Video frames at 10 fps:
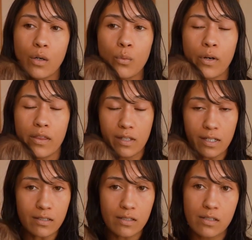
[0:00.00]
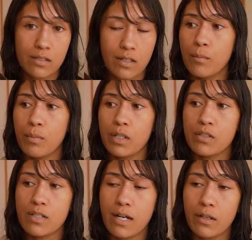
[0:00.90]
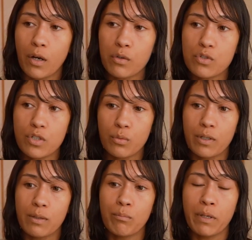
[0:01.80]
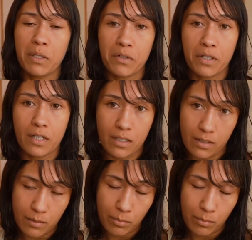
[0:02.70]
with us, because in our culture we bury the